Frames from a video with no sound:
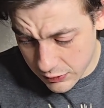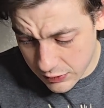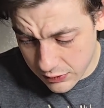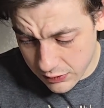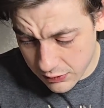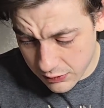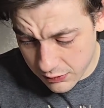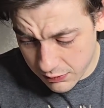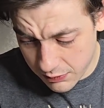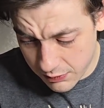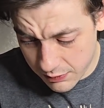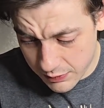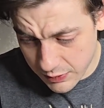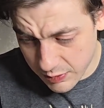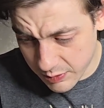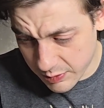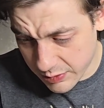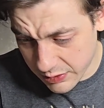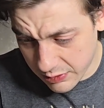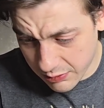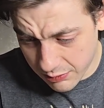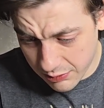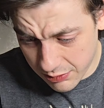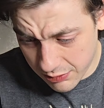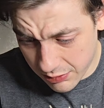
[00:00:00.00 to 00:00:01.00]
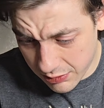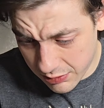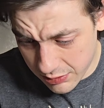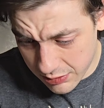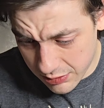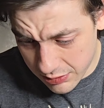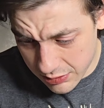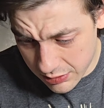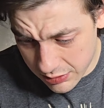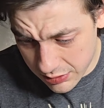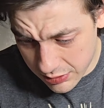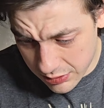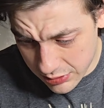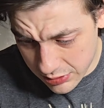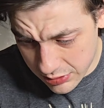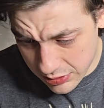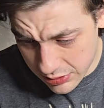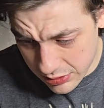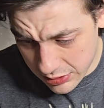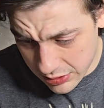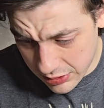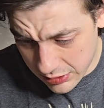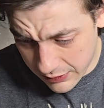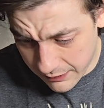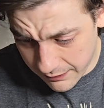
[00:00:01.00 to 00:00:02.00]
No, the big one.
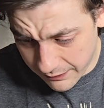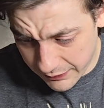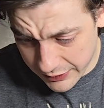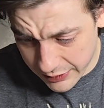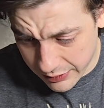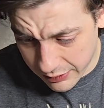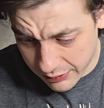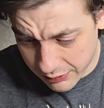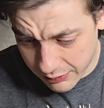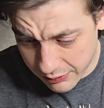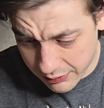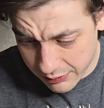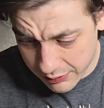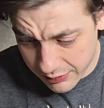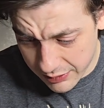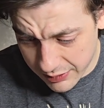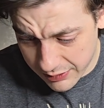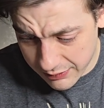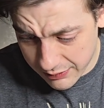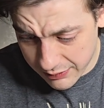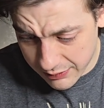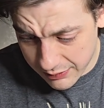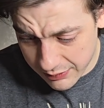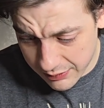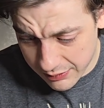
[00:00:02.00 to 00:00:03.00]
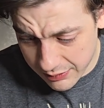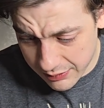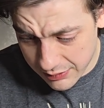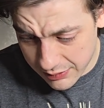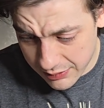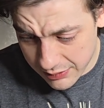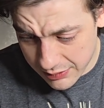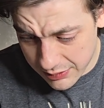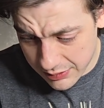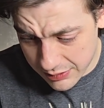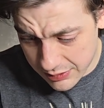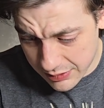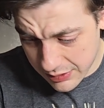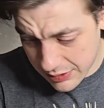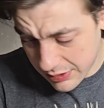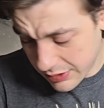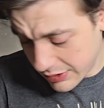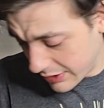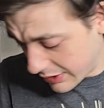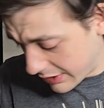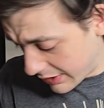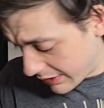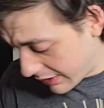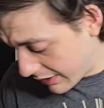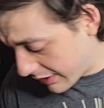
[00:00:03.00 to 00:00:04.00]
No, what's up?
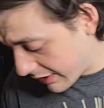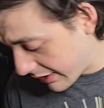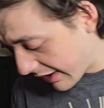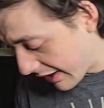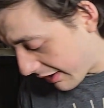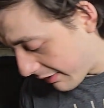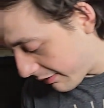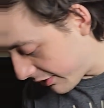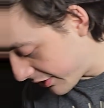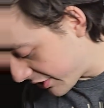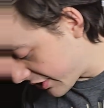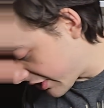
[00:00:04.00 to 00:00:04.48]
Okay, well